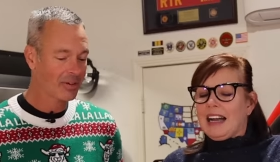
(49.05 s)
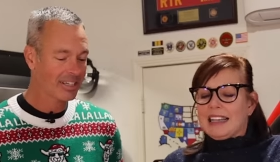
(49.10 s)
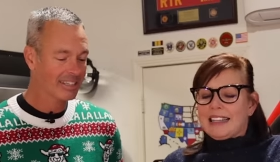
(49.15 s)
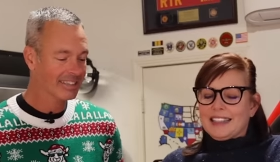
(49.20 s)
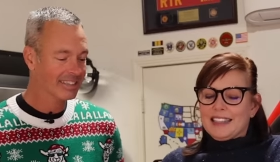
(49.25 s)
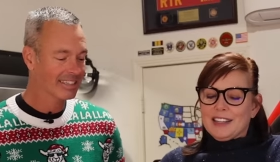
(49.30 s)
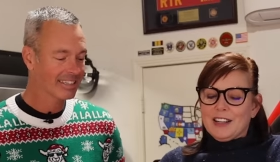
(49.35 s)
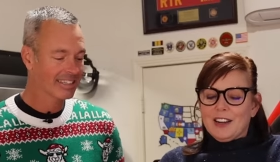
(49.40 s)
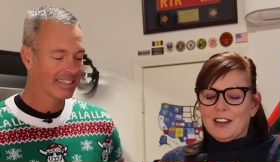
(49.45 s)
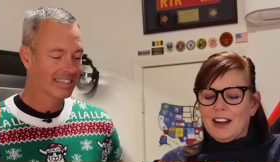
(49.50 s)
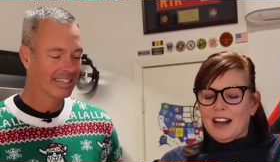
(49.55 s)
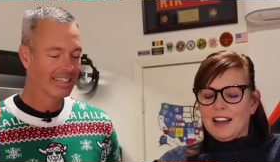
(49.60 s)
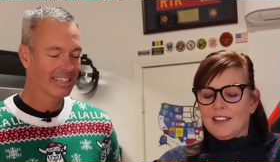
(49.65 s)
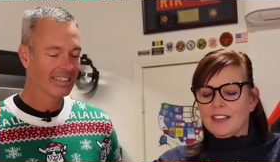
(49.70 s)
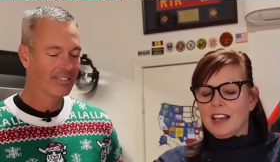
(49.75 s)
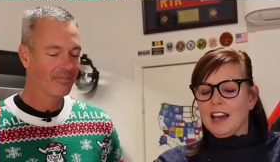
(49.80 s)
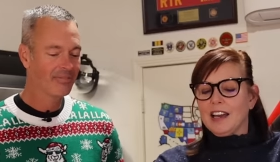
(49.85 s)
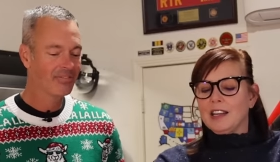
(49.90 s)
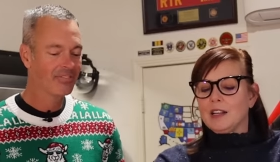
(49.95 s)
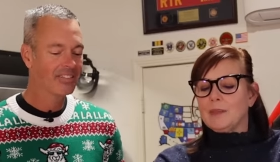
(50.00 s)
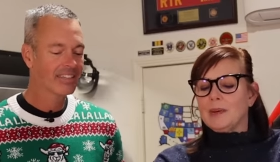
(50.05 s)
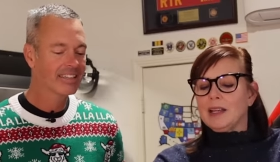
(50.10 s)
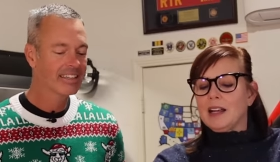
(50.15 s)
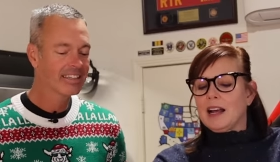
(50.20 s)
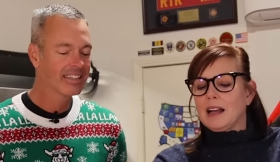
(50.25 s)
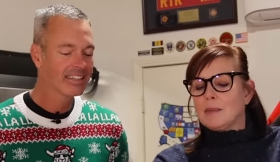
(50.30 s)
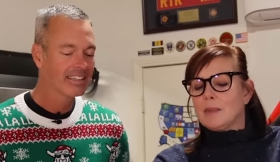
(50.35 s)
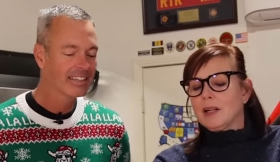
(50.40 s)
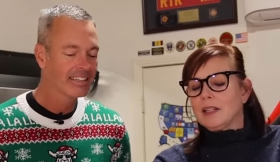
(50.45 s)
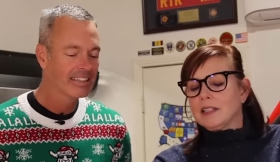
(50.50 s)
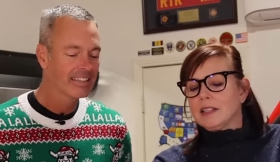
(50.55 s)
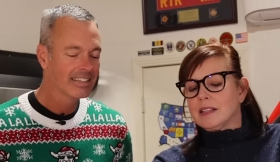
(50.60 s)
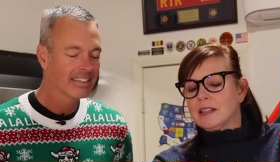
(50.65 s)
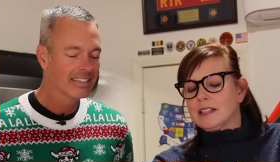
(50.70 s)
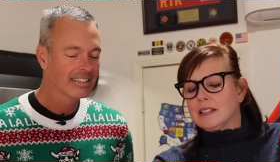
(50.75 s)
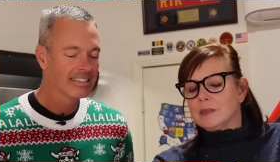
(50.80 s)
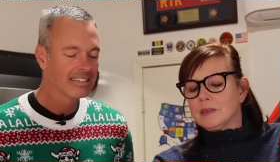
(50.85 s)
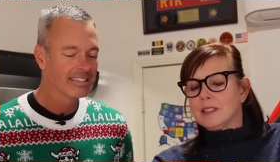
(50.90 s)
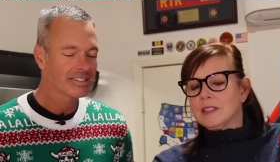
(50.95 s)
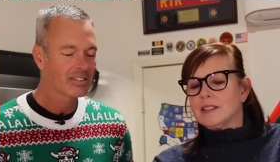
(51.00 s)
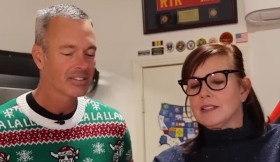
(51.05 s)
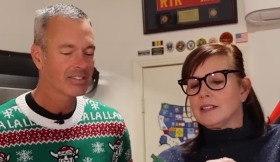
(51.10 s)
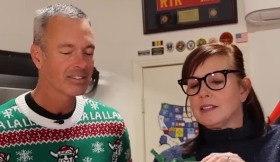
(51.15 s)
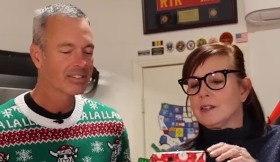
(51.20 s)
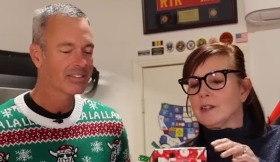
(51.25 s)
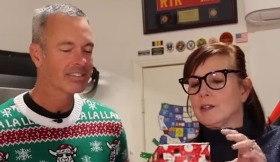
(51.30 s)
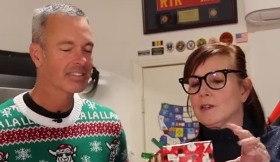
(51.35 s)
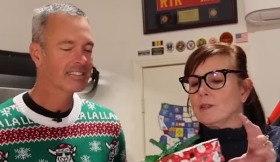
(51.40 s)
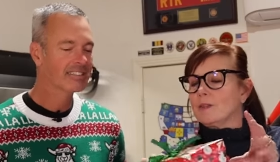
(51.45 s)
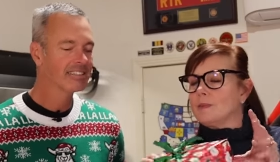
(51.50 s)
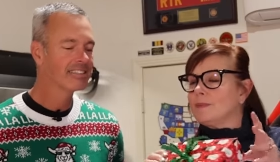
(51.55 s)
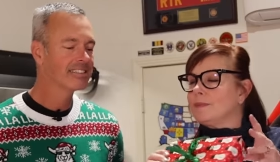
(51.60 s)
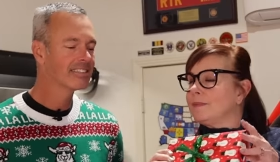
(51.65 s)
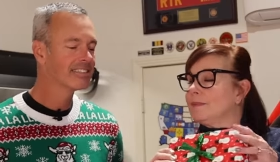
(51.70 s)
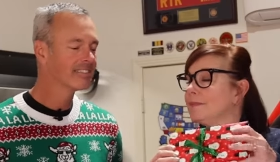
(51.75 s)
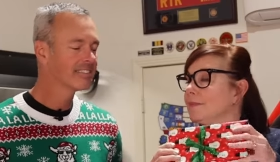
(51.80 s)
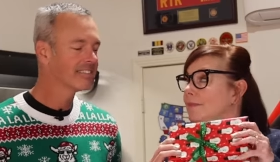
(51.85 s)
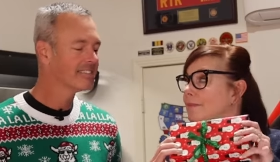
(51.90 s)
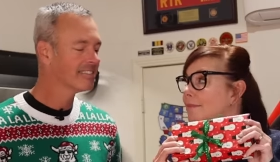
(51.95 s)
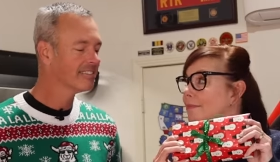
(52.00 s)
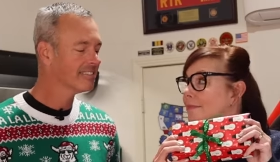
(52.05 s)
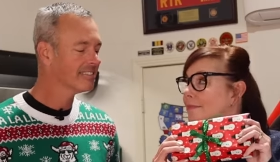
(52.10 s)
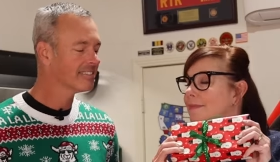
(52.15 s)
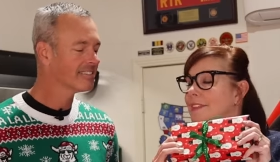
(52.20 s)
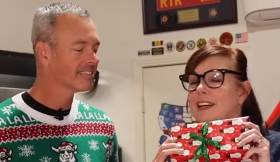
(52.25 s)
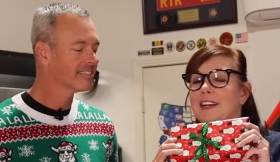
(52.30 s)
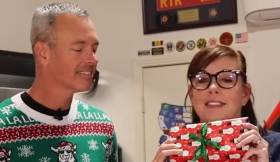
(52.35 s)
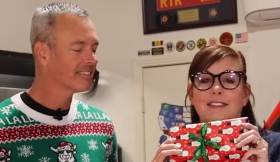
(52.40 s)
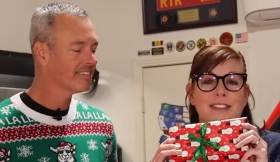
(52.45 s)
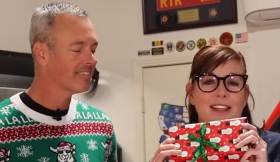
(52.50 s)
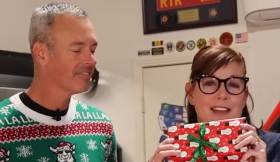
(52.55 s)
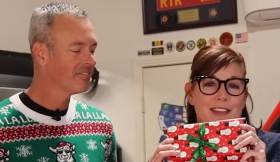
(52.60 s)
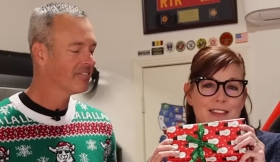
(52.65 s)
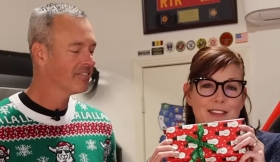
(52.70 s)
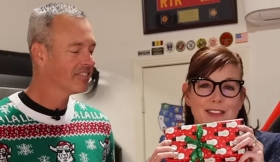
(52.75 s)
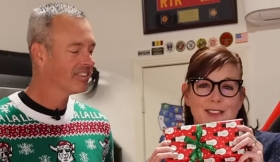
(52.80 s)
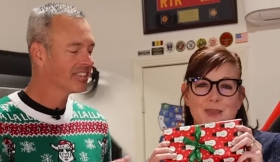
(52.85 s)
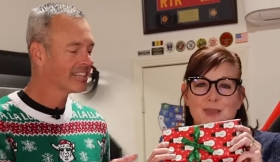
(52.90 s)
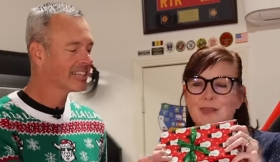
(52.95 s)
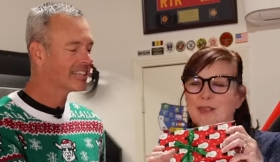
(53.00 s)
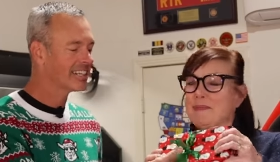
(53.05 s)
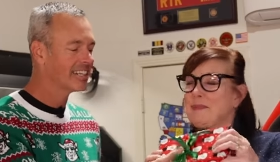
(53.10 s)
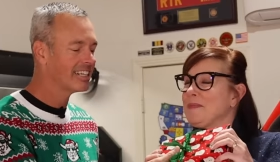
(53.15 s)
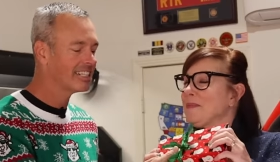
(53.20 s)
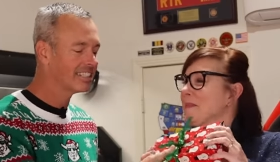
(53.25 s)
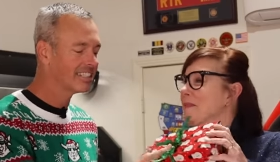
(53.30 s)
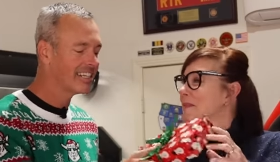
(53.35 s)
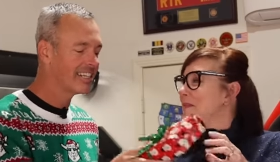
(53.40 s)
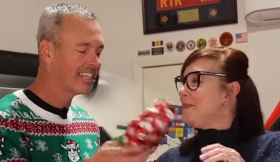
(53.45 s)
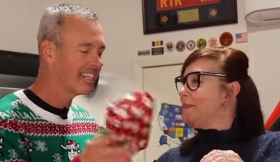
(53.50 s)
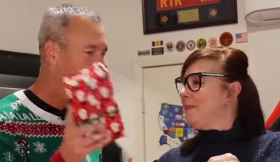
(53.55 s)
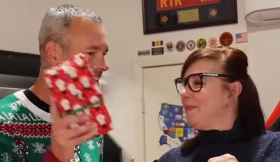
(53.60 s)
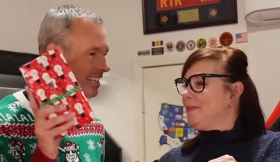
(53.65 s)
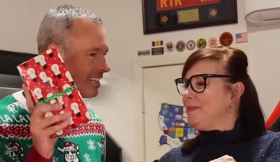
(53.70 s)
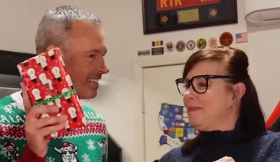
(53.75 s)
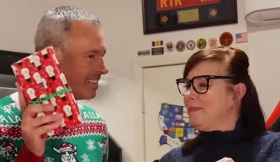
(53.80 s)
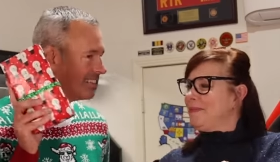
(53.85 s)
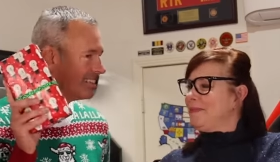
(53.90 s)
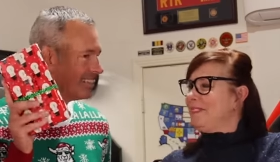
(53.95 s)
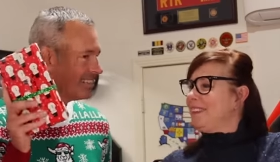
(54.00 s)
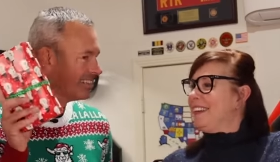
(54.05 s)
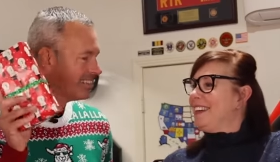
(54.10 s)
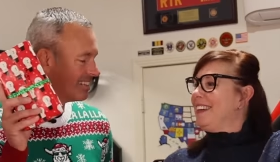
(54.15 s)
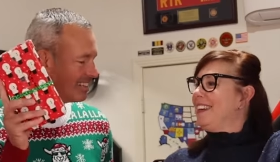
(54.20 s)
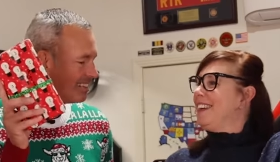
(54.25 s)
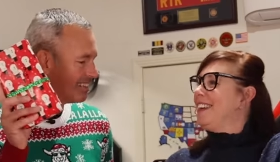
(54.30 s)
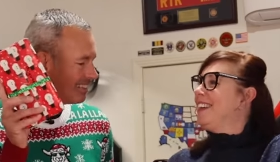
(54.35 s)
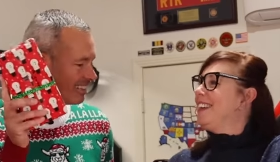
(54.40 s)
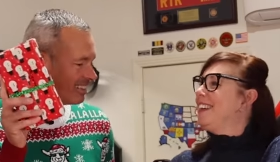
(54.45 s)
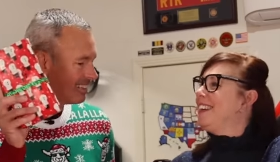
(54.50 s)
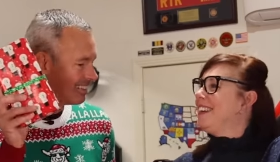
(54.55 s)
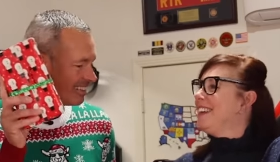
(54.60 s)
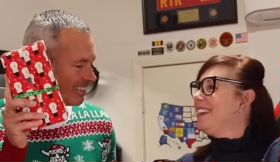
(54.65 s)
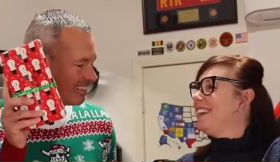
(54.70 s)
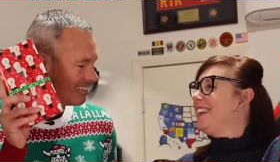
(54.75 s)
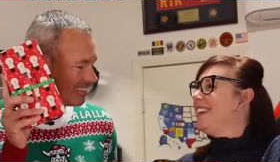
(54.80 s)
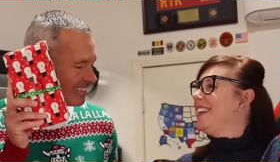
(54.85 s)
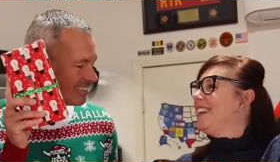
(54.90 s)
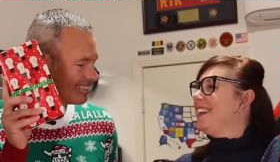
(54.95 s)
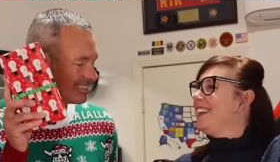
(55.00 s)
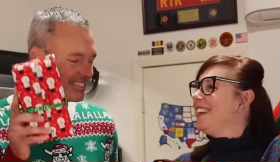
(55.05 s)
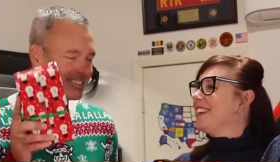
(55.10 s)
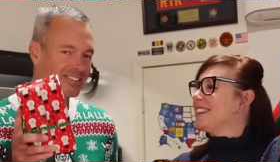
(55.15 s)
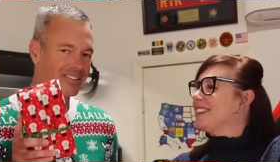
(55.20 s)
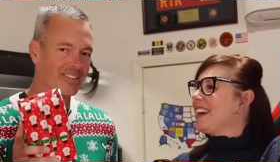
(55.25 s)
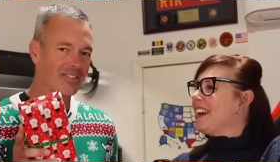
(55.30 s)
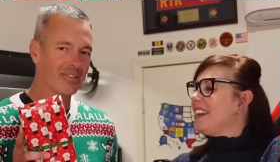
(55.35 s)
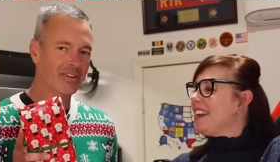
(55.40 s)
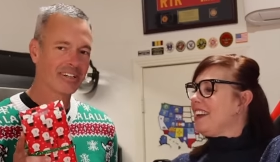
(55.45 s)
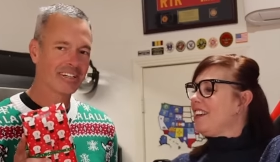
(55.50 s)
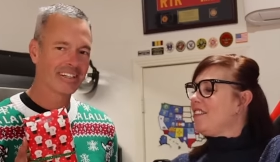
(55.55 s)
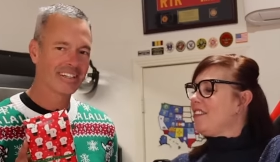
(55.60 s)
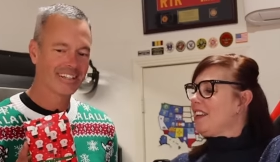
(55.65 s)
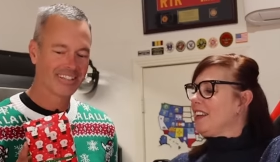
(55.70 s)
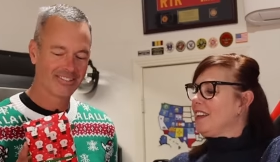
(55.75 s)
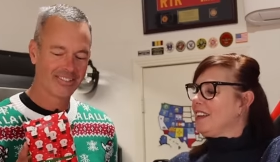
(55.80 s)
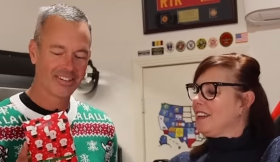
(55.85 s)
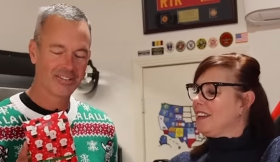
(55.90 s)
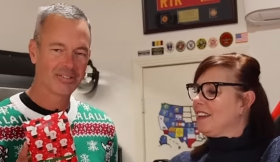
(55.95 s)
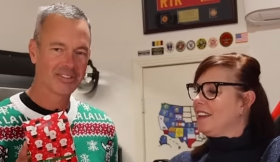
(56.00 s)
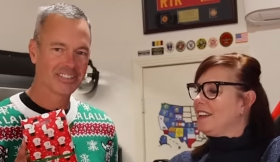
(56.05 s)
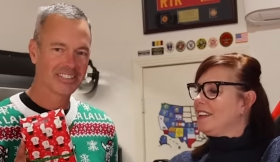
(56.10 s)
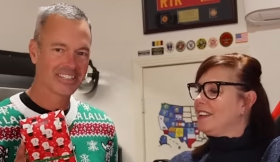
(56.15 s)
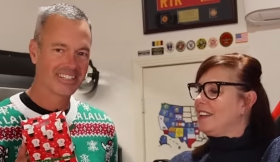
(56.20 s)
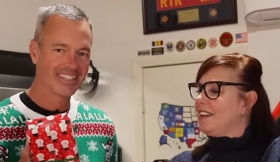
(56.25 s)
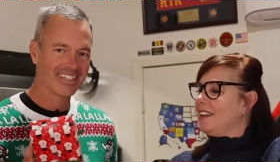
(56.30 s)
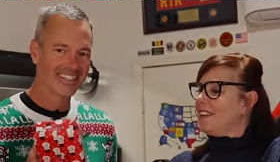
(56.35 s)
Speaker 1: with? You
Speaker 2: know, I've kind of been eyeballing this one, so mm. I'll take this one. Can I shake
Speaker 1: it? Ooh, it's kind of heavy. Wonder what's in